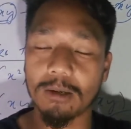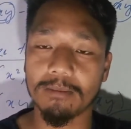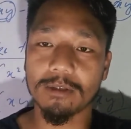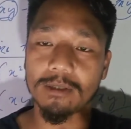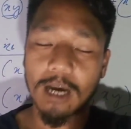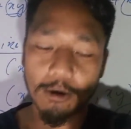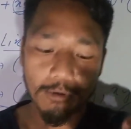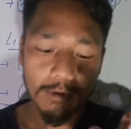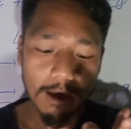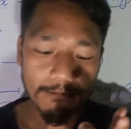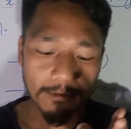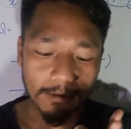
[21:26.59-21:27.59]
Now you
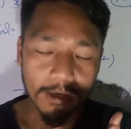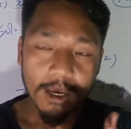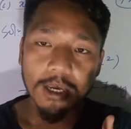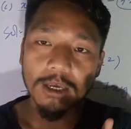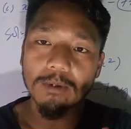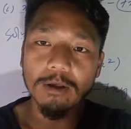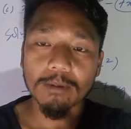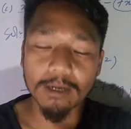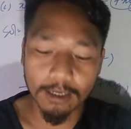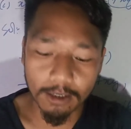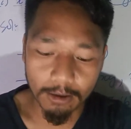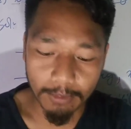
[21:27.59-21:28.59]
must
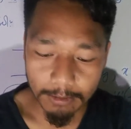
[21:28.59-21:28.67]
be